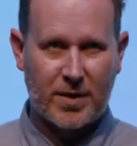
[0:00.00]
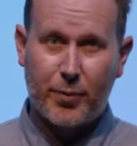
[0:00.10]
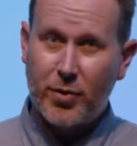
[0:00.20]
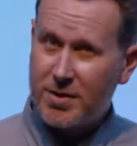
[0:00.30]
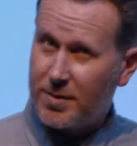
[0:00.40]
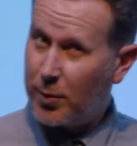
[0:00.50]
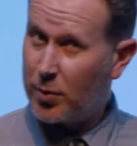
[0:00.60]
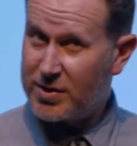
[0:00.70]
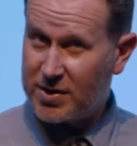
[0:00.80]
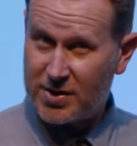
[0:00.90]
The principle
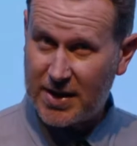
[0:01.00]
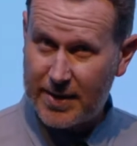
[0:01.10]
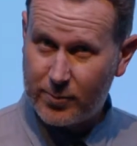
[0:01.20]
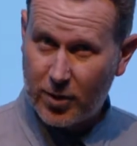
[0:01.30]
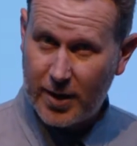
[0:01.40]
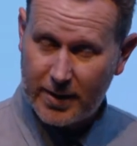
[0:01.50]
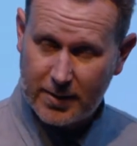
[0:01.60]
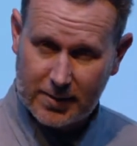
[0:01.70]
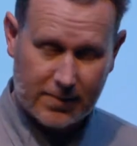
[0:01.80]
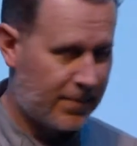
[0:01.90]
is the same, right?
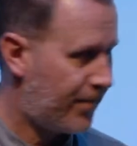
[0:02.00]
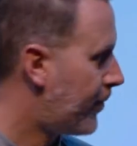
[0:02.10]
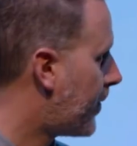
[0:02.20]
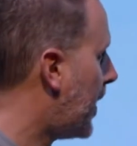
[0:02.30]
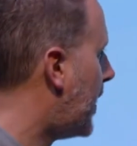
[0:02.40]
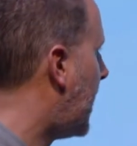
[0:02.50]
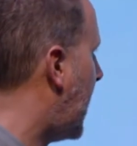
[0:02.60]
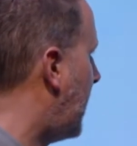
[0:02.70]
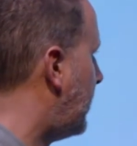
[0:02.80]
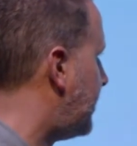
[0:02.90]

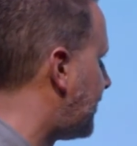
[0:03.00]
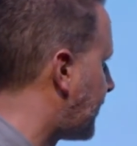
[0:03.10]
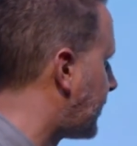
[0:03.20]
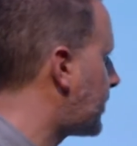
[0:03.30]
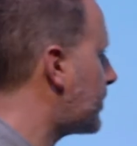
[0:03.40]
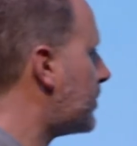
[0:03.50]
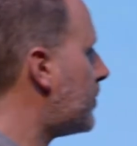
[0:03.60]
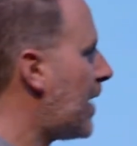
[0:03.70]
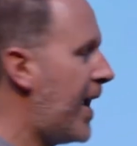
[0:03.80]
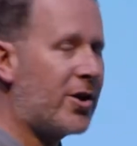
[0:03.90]

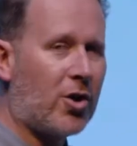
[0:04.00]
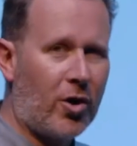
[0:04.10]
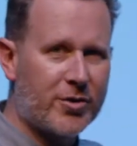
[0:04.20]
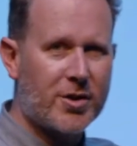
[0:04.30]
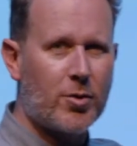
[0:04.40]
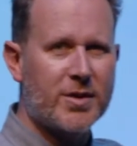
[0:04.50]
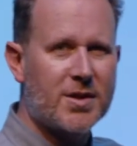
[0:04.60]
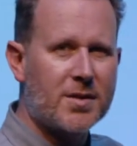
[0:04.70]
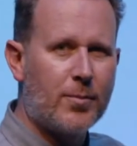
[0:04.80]
And consequences are